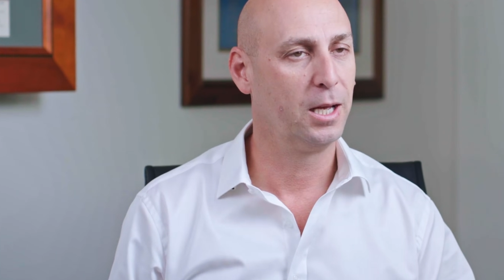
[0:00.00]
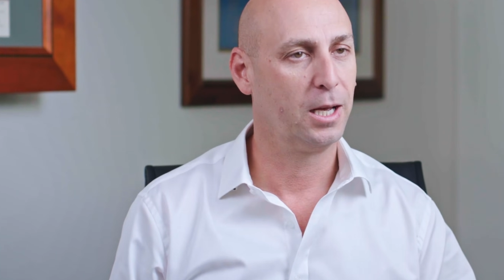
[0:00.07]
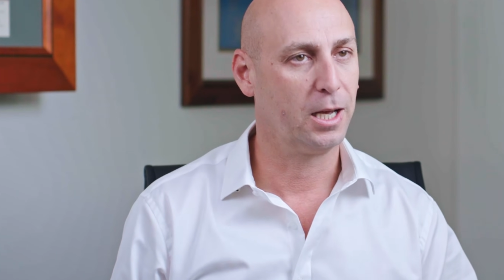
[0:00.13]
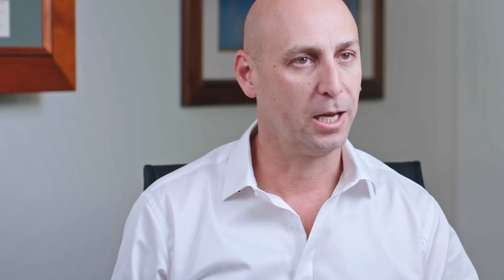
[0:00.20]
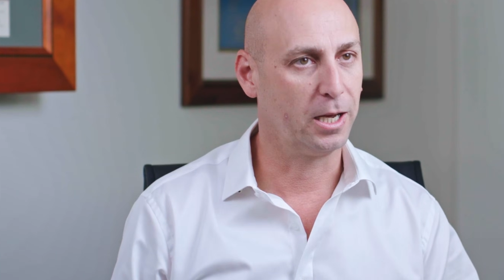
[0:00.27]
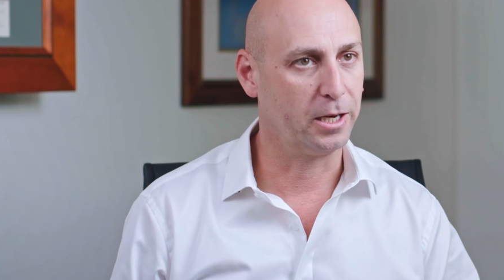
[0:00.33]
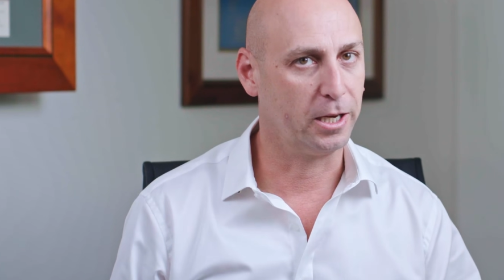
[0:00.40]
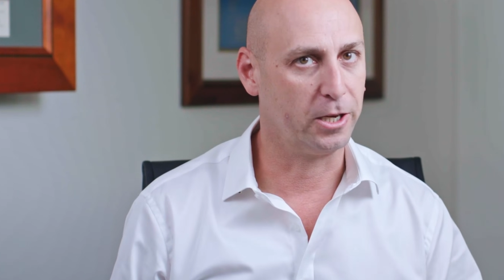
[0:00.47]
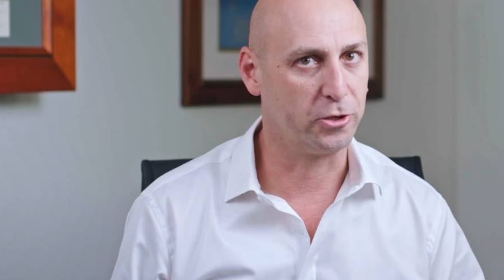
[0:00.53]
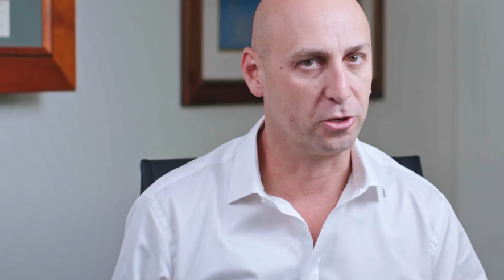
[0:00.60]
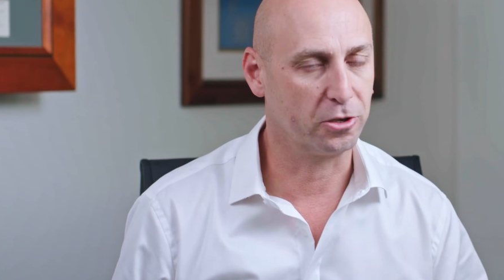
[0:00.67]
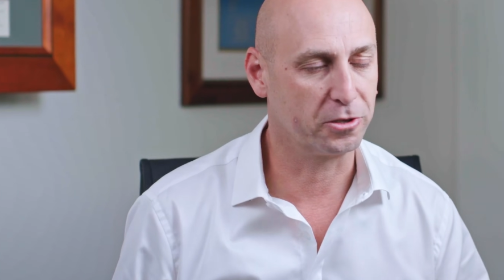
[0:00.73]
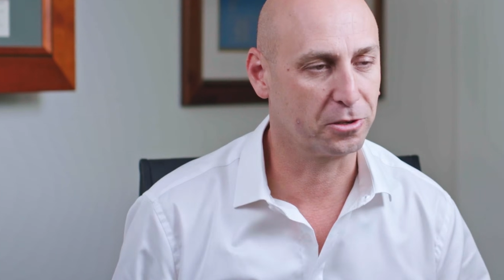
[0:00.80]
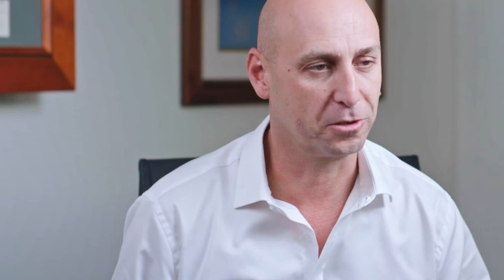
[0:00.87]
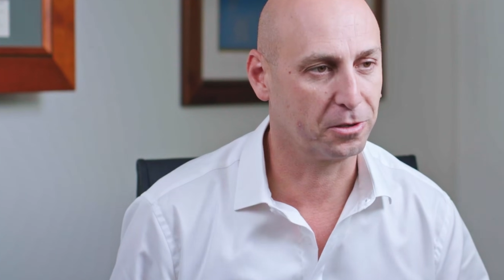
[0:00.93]
and
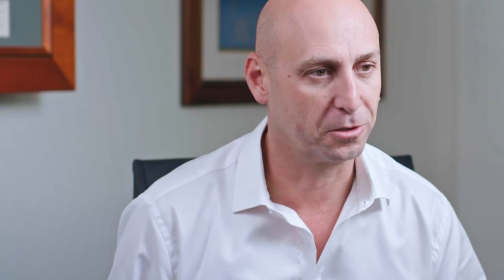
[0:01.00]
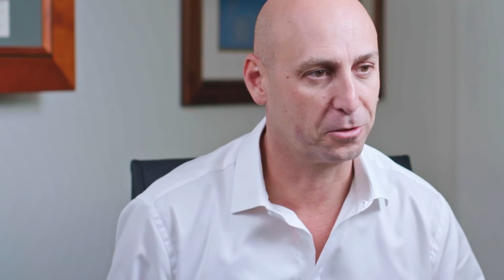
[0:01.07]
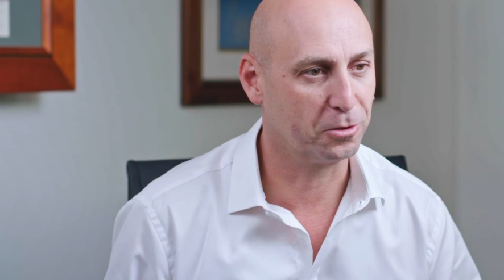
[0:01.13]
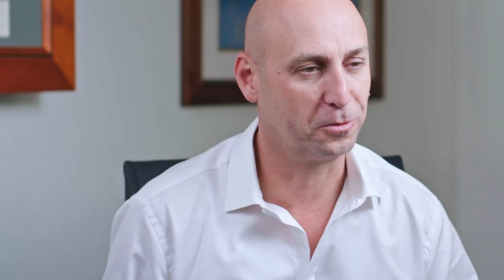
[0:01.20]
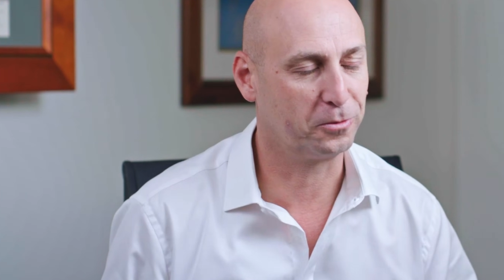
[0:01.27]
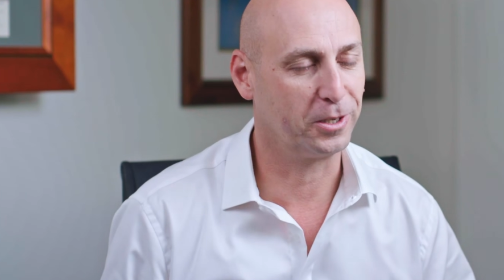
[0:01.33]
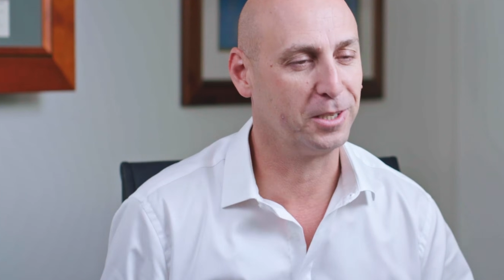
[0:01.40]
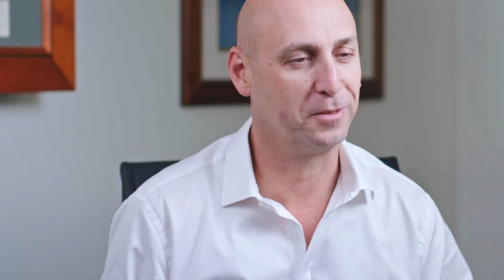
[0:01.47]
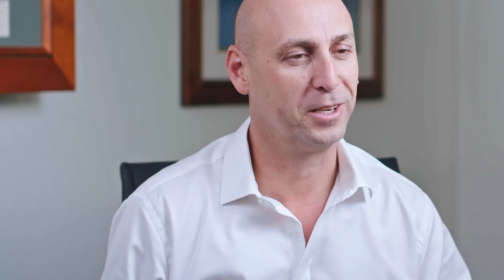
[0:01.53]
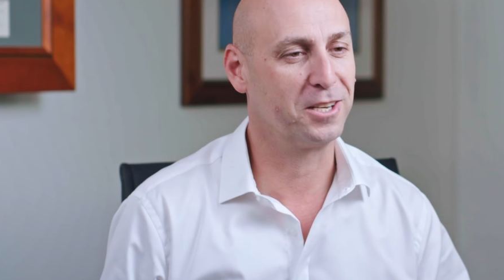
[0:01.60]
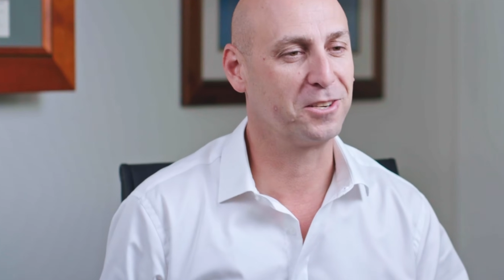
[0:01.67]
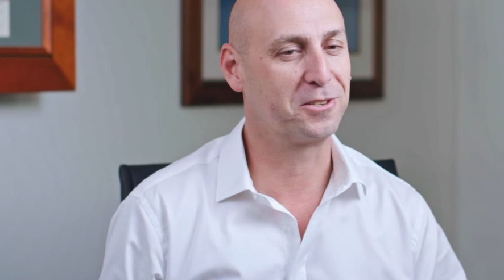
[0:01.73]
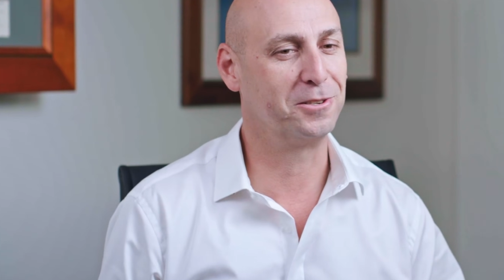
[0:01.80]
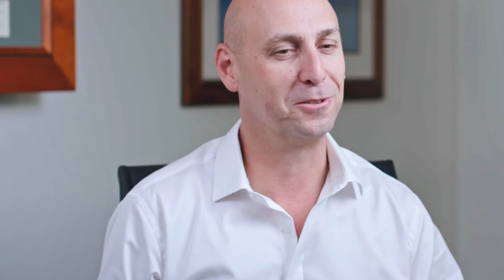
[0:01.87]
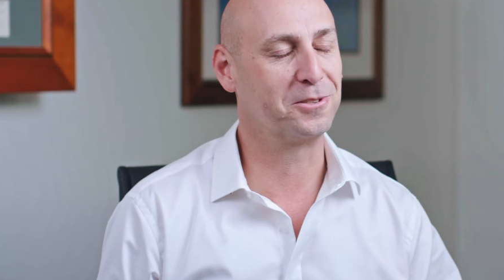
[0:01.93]
John's a good friend of
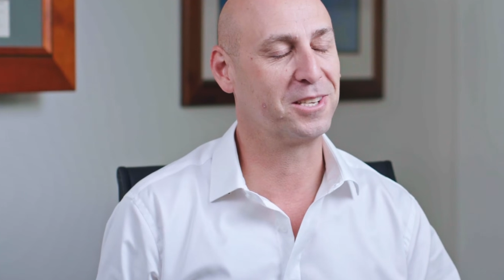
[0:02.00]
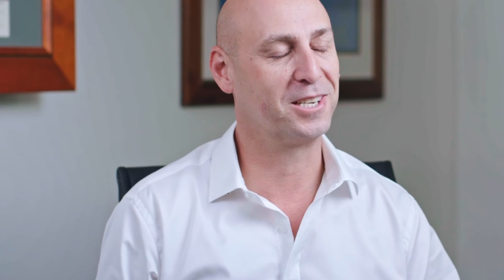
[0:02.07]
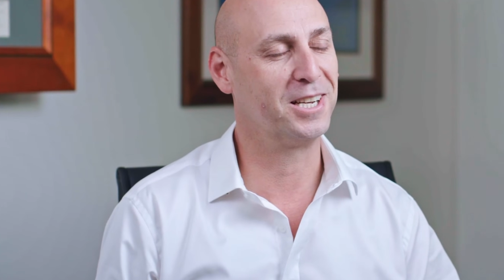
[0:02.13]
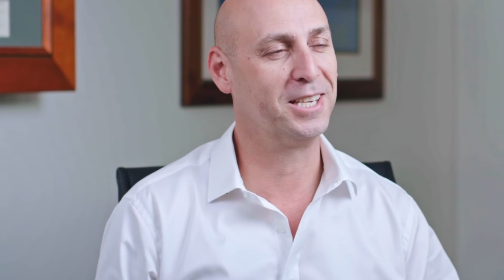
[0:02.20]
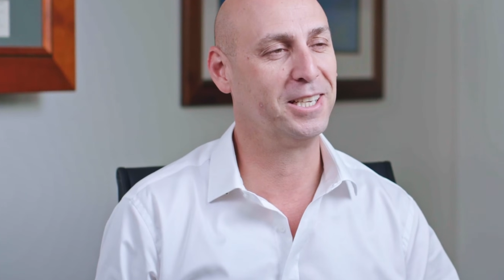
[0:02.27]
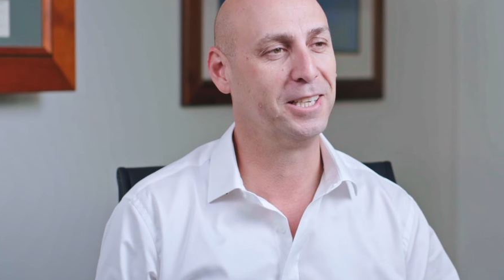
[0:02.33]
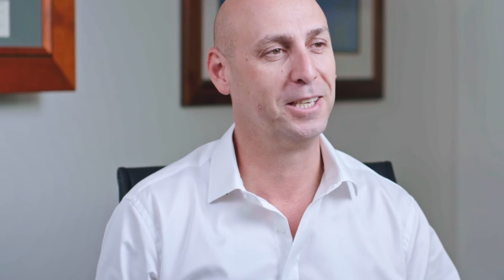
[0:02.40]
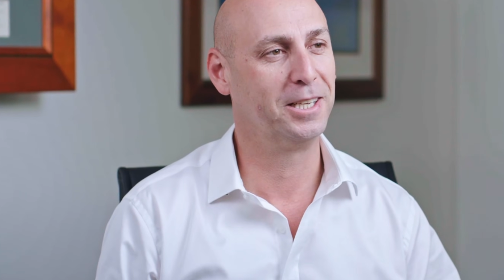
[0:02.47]
ours still today.